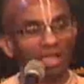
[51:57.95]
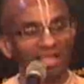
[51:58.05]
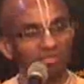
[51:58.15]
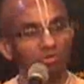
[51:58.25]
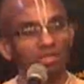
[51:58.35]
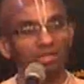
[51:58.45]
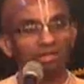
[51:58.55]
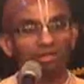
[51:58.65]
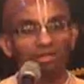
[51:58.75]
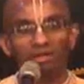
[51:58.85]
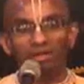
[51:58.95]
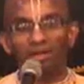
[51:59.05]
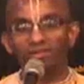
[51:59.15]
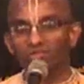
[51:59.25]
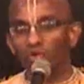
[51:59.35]
Actually,
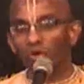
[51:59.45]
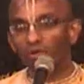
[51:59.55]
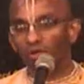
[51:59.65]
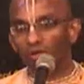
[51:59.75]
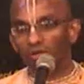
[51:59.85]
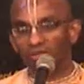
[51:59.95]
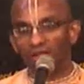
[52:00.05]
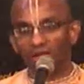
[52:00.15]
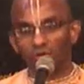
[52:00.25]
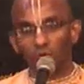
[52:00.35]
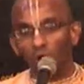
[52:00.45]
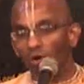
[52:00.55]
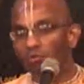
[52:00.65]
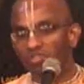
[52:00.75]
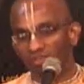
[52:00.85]
it is not God
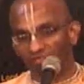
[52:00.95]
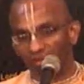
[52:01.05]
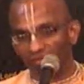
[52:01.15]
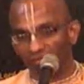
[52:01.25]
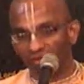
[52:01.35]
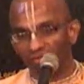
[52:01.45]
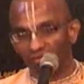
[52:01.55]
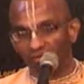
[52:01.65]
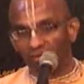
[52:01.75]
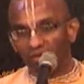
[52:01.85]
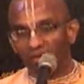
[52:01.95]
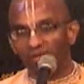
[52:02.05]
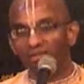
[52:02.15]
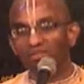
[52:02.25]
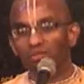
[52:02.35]
who is affected,
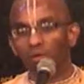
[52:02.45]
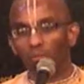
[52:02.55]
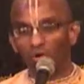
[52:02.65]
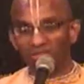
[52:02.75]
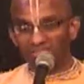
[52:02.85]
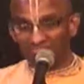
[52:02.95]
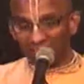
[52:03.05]
it is what is